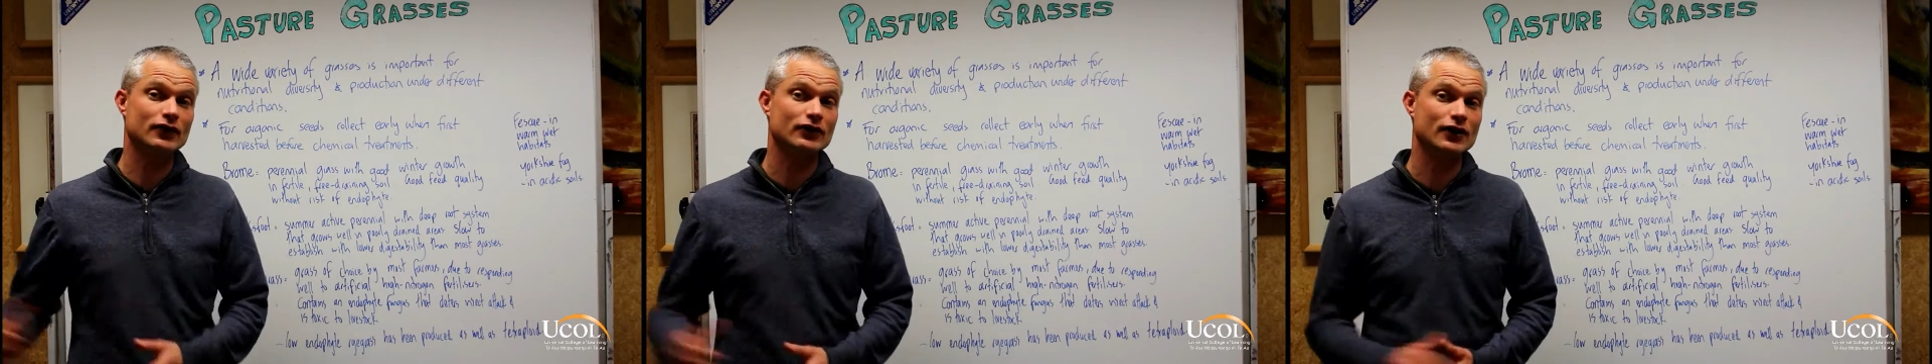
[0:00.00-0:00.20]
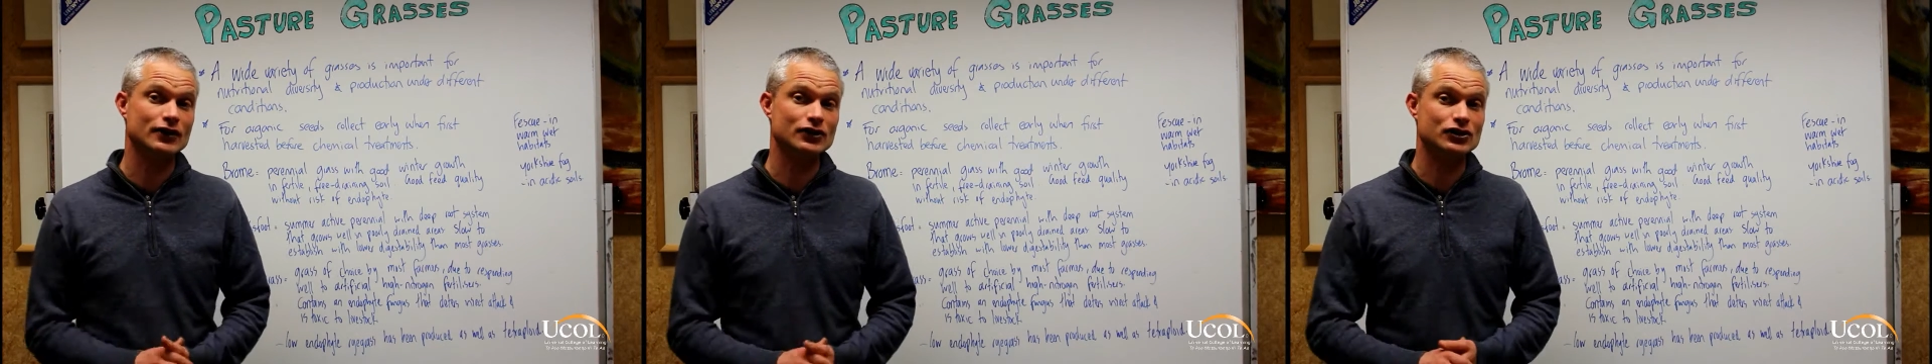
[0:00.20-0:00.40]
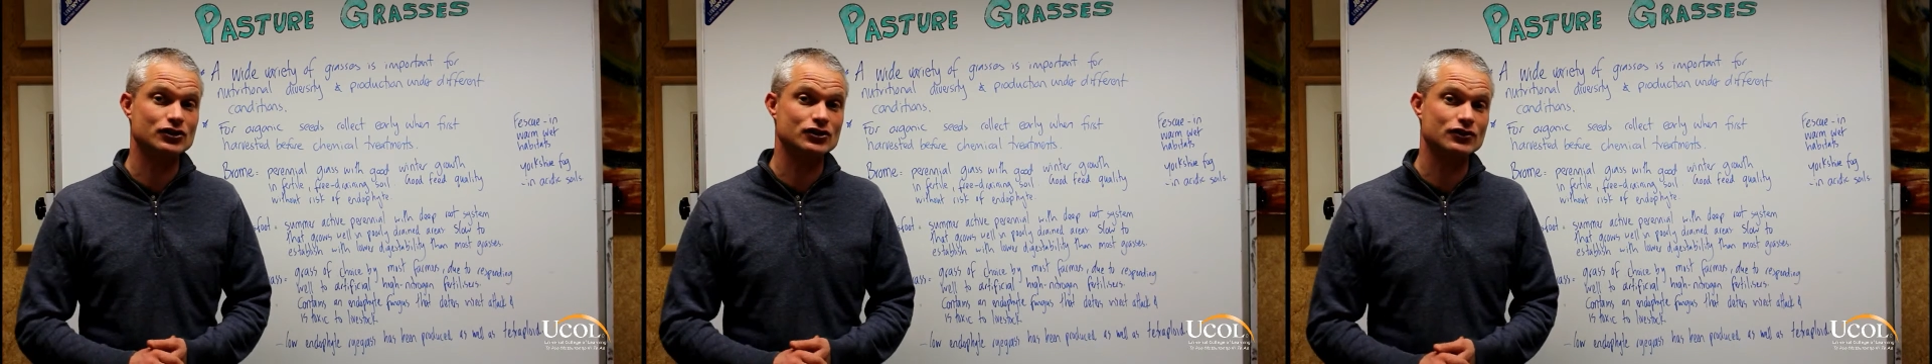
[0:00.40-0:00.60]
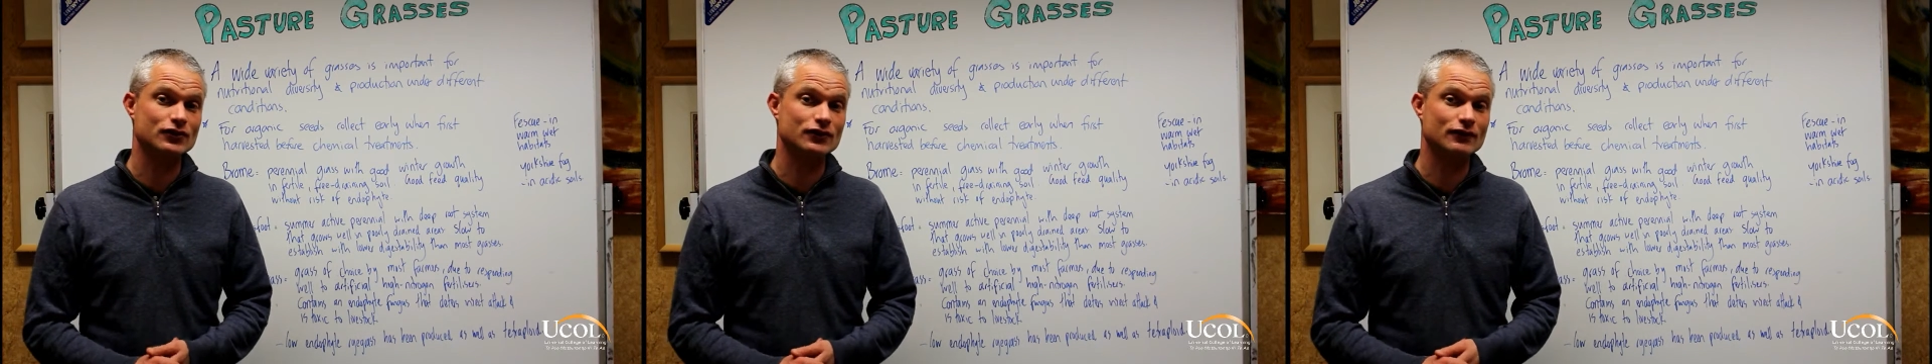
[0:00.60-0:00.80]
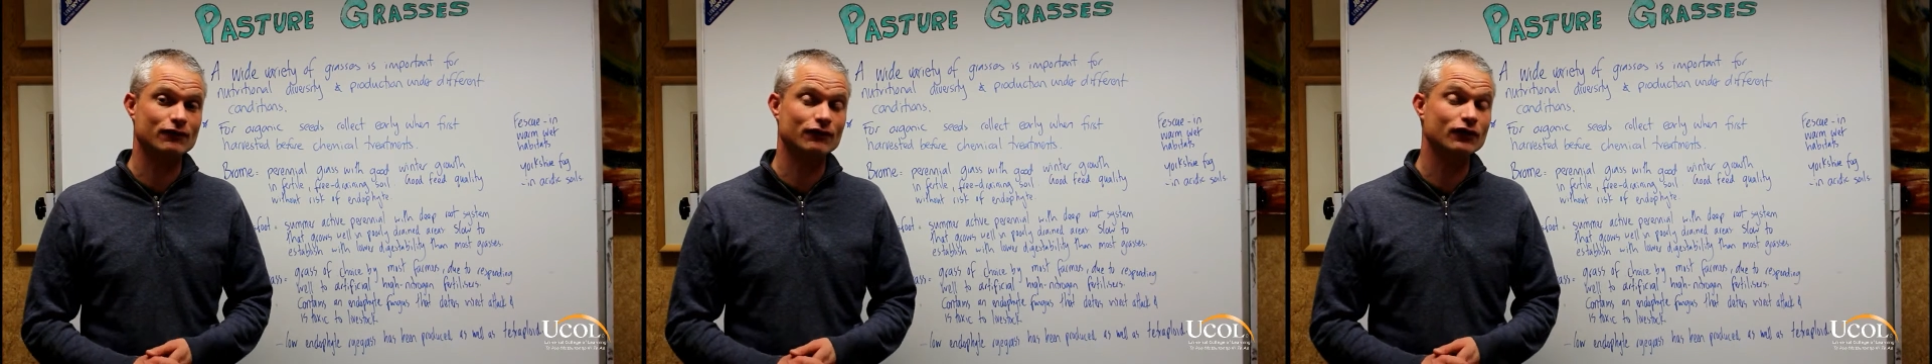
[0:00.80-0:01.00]

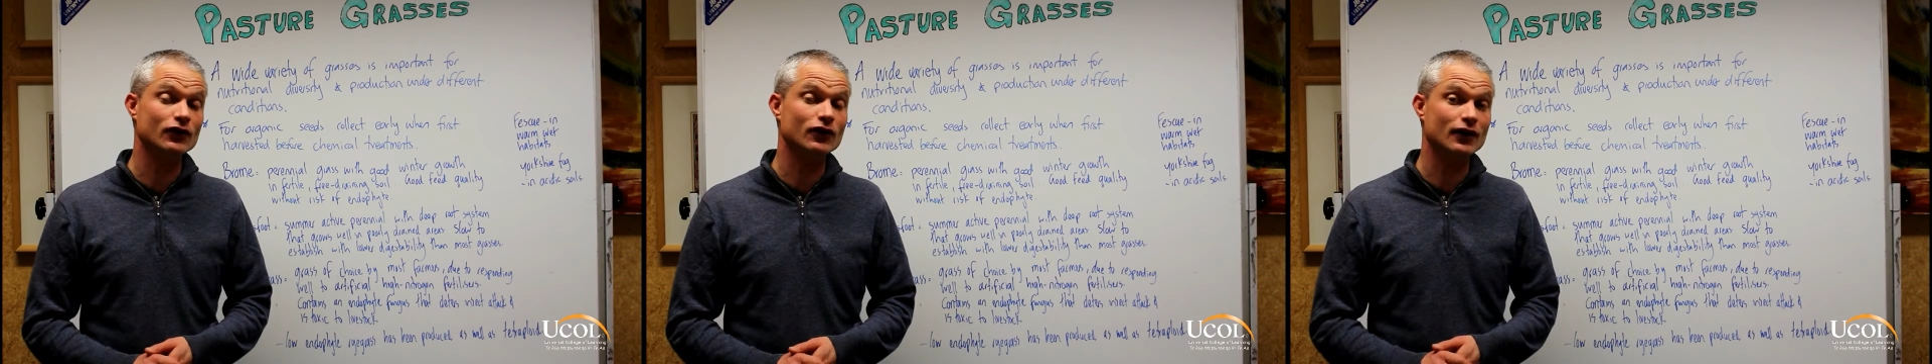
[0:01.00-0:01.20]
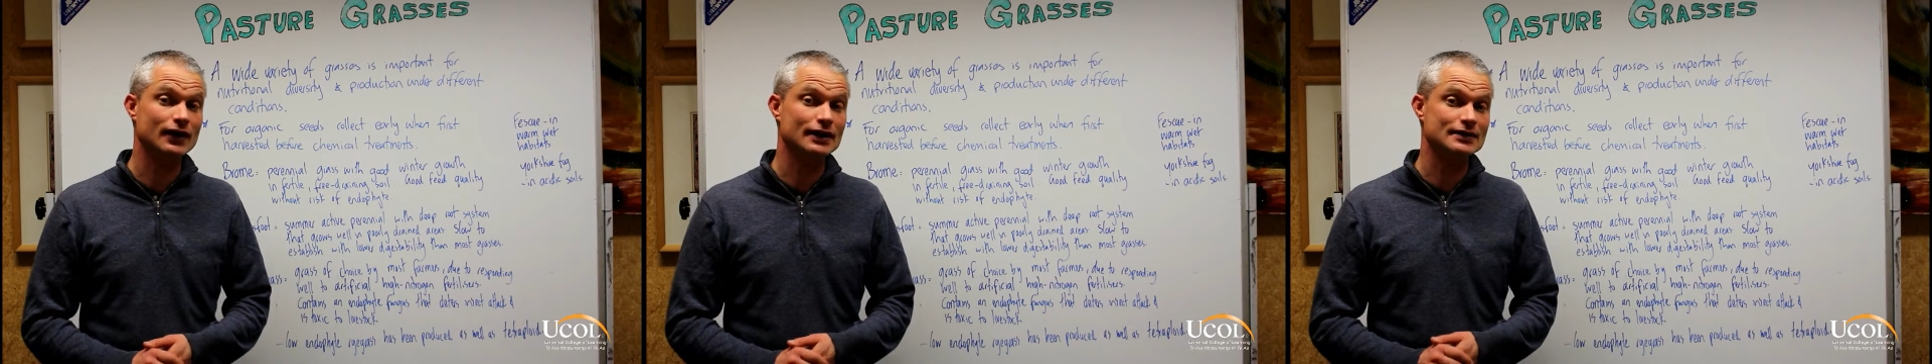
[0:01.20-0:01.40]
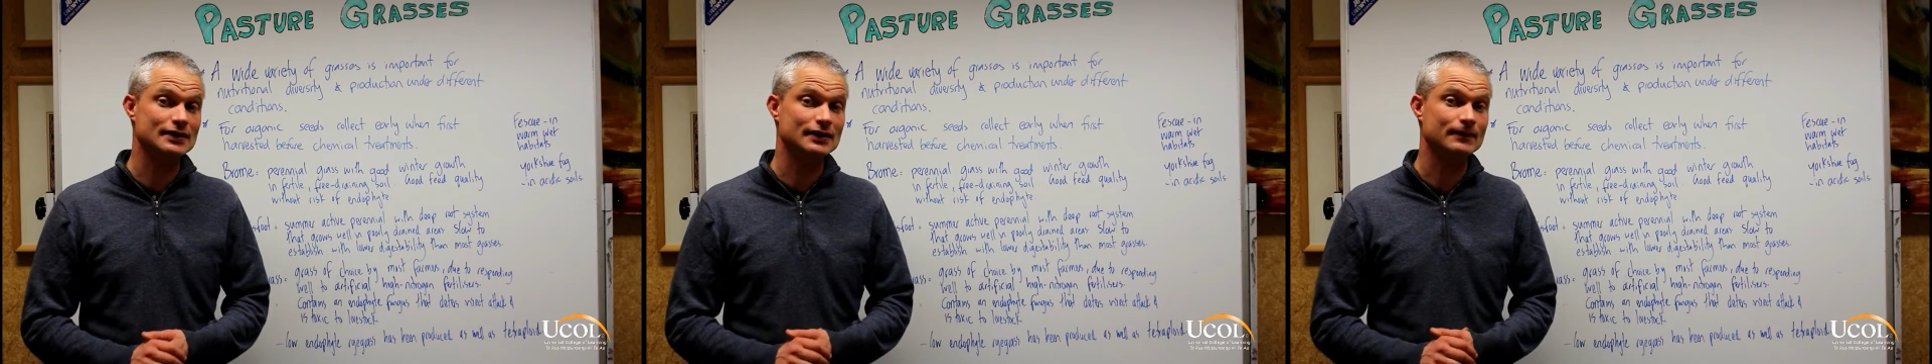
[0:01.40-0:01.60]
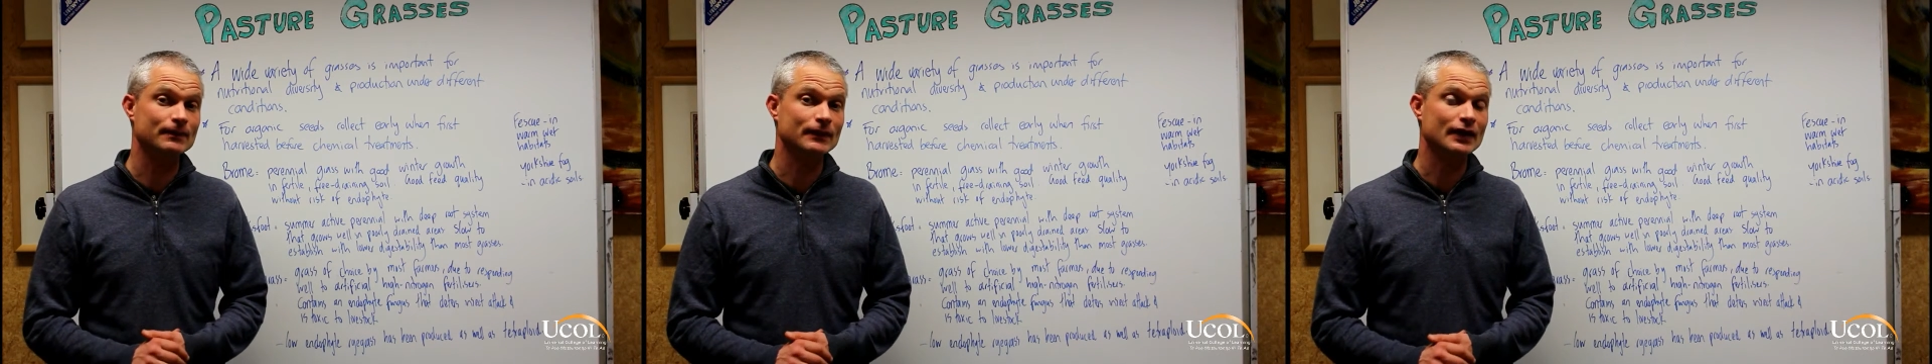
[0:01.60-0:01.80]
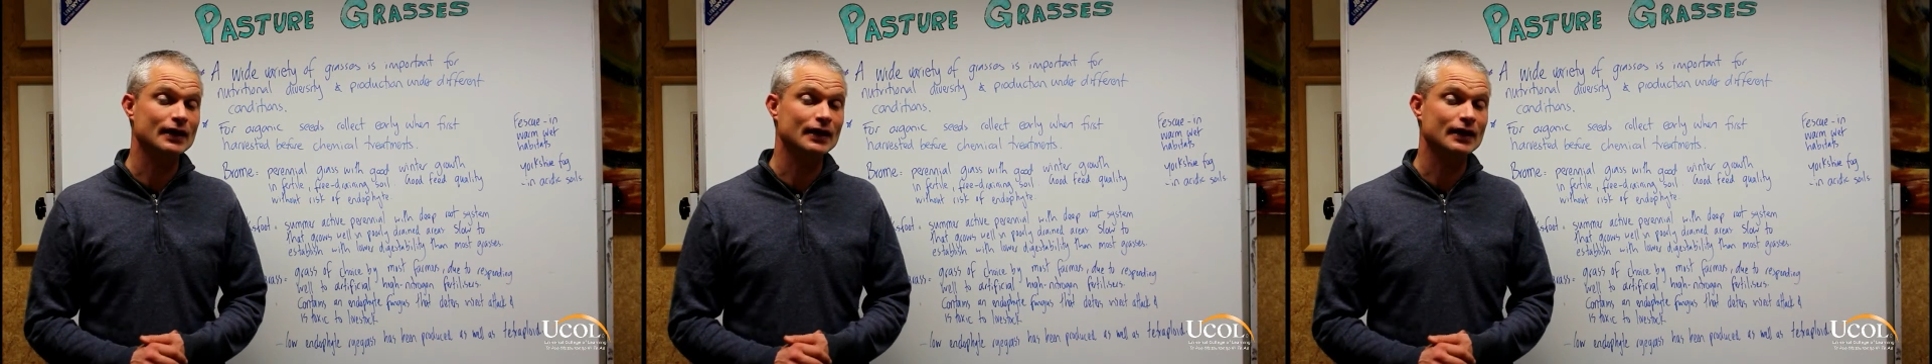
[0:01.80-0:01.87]
nitrogen fertiliser